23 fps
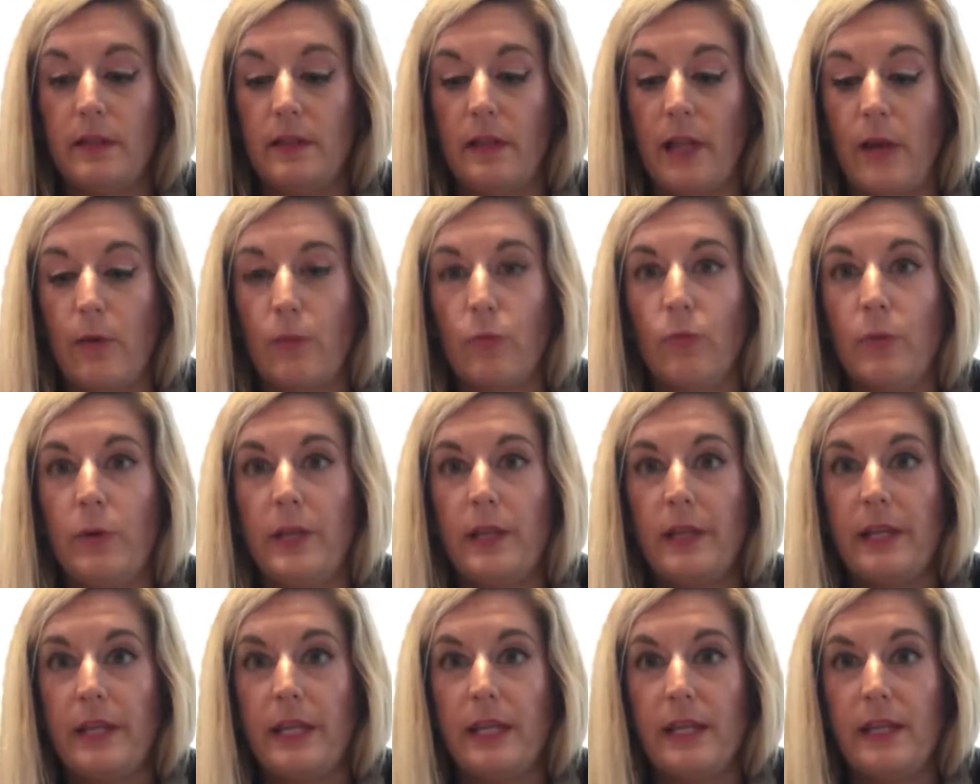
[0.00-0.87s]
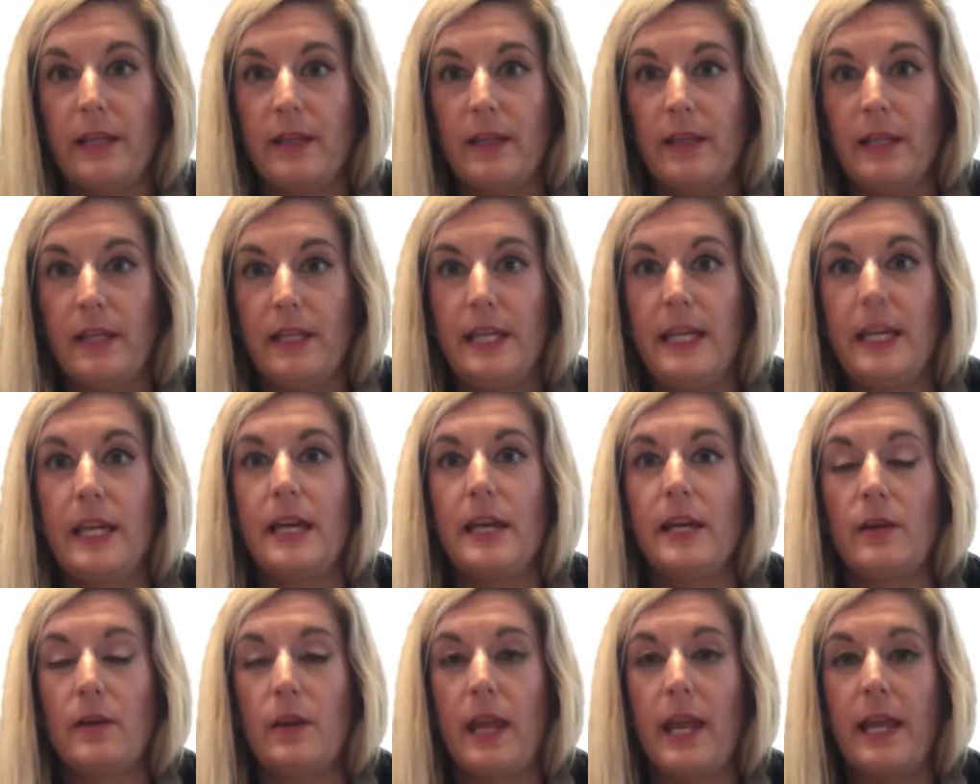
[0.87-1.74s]
like really
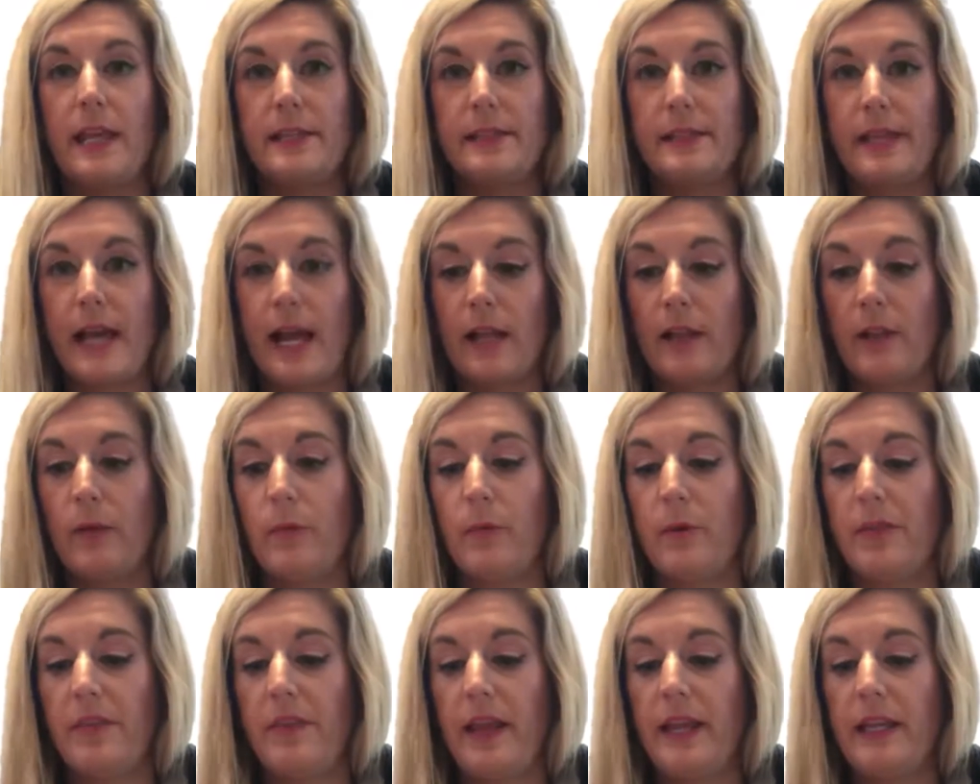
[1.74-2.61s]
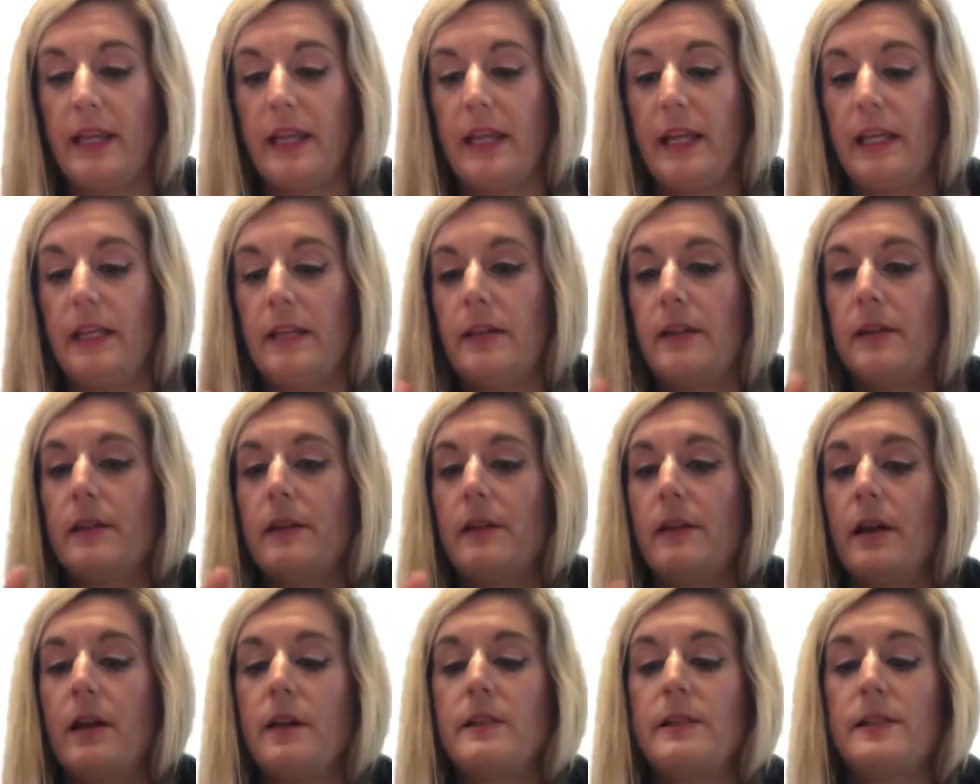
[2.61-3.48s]
get exactly what they need.
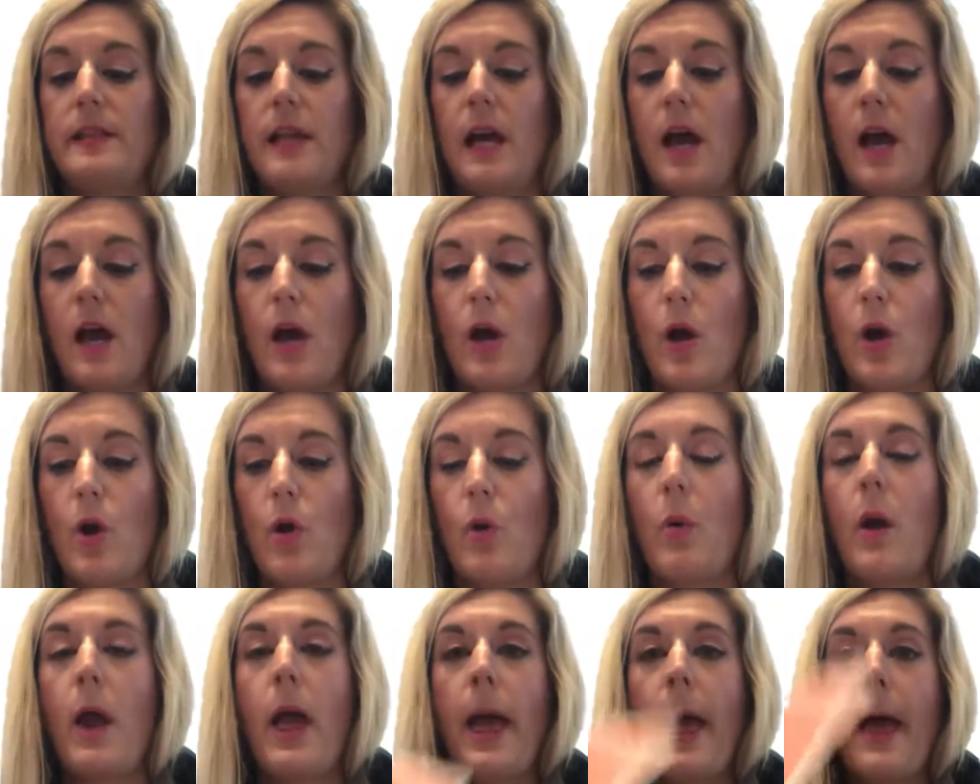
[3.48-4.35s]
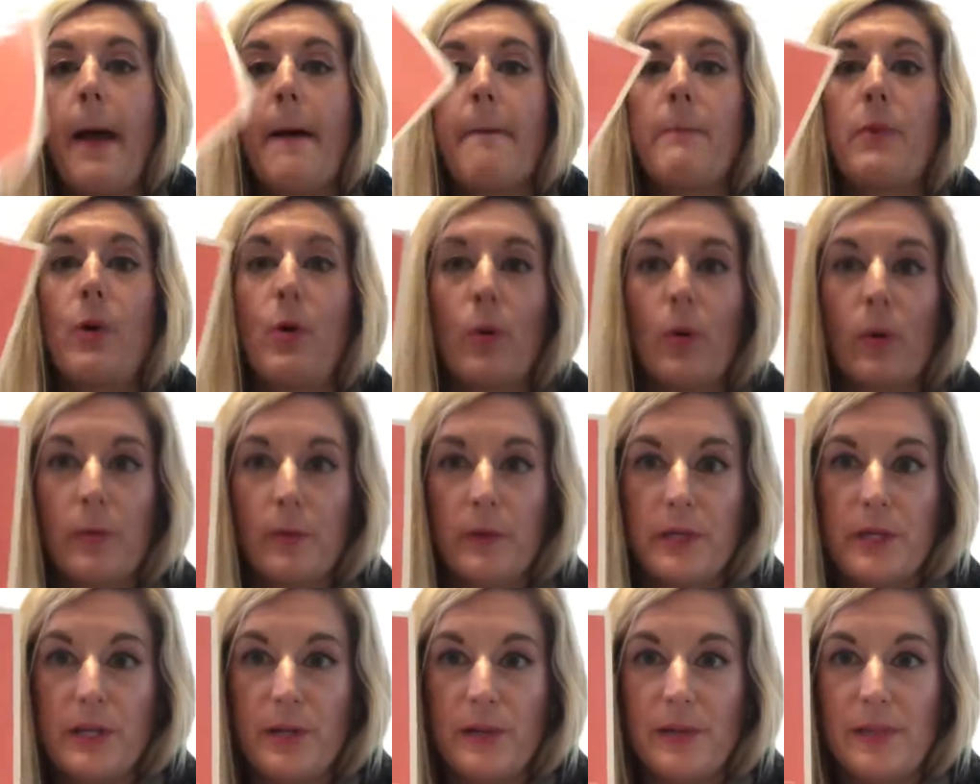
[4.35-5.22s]
So pore
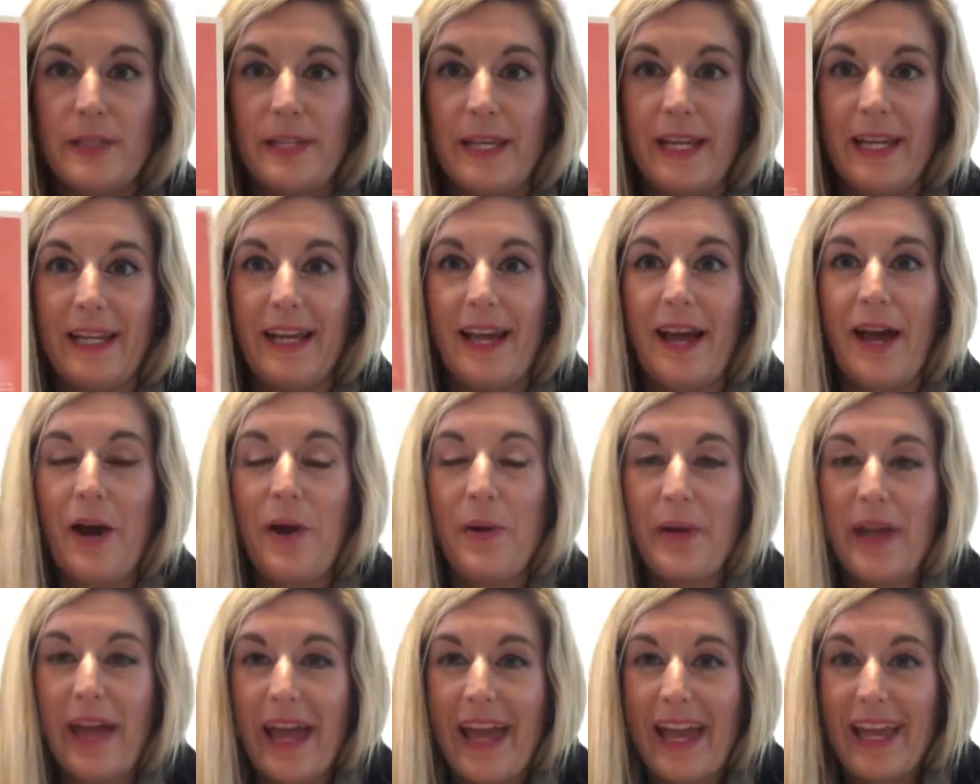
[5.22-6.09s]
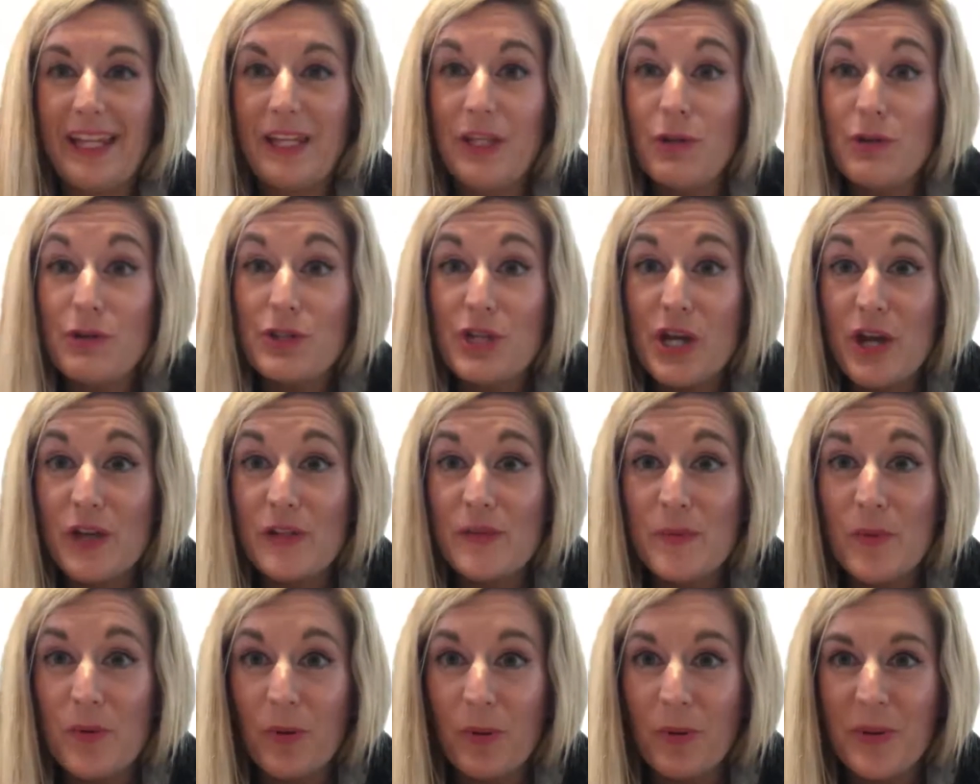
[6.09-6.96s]
reducing. Okay, you
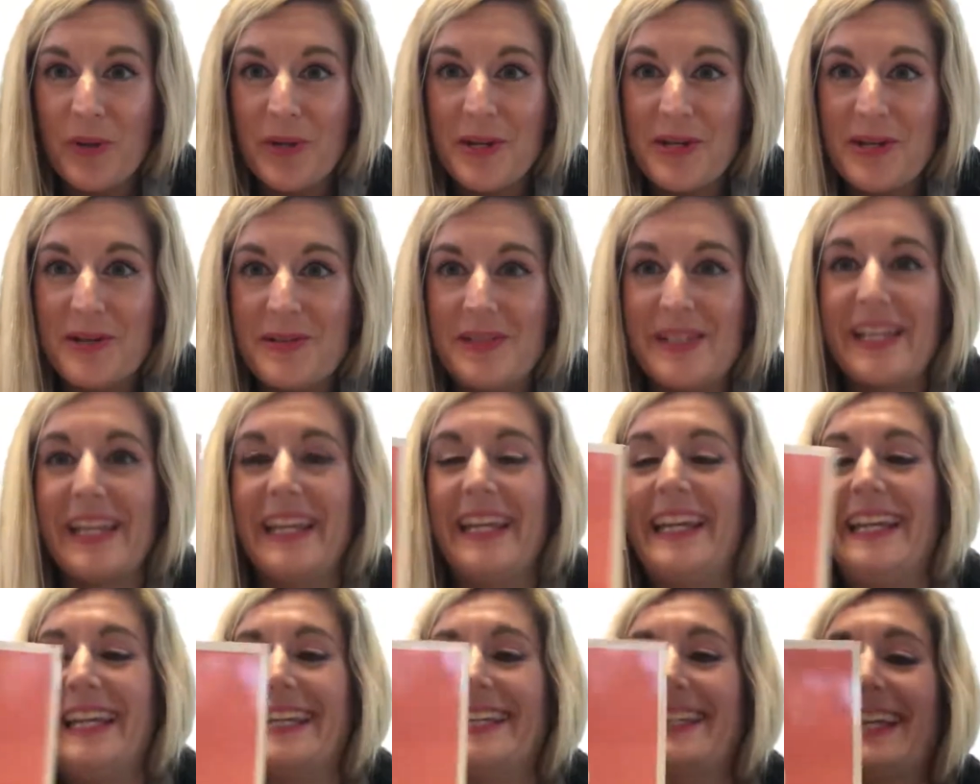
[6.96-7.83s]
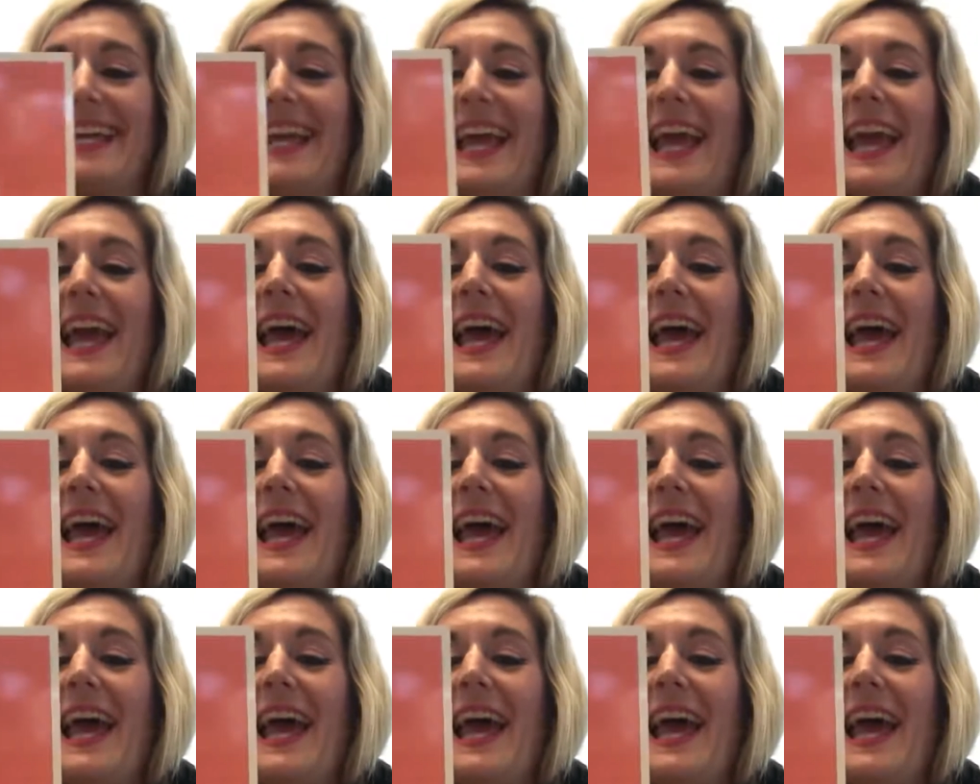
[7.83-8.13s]
chose pore reducing.